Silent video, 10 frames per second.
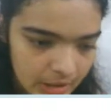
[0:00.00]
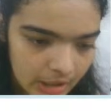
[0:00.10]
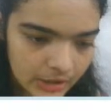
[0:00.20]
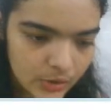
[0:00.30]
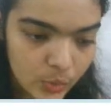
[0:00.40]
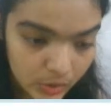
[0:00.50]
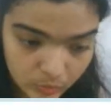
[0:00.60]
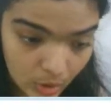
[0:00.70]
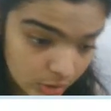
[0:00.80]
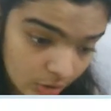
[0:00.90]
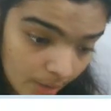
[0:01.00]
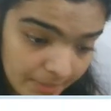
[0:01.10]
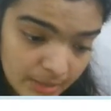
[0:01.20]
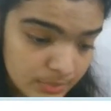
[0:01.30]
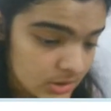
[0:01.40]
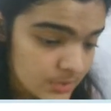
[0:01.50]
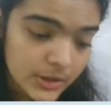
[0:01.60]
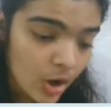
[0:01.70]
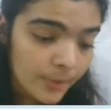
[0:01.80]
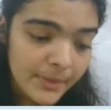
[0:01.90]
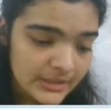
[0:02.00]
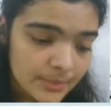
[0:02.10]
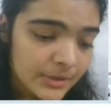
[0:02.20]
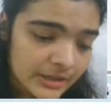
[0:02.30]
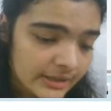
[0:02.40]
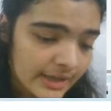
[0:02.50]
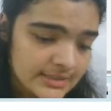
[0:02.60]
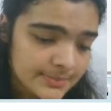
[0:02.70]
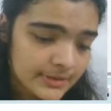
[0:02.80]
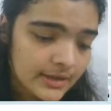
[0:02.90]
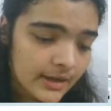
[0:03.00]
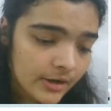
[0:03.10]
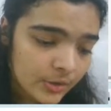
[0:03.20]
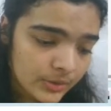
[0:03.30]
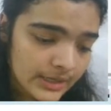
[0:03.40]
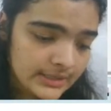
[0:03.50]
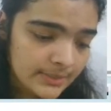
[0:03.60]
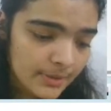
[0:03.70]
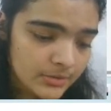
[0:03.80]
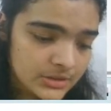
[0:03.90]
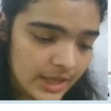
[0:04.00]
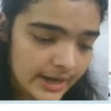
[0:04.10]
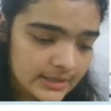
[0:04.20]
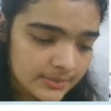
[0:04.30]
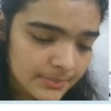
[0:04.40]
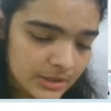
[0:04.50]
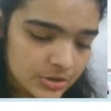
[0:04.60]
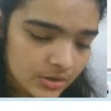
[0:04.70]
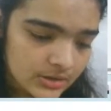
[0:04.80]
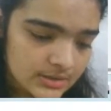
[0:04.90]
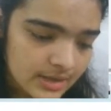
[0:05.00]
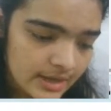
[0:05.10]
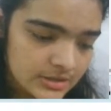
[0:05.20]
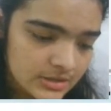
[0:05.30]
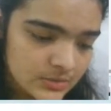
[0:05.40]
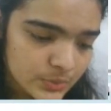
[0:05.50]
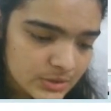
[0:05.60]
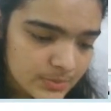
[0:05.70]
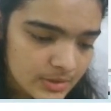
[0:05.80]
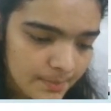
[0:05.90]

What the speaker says: You want to copy images but not make them recognizable. Rotate them outside, make sure this edge is visible.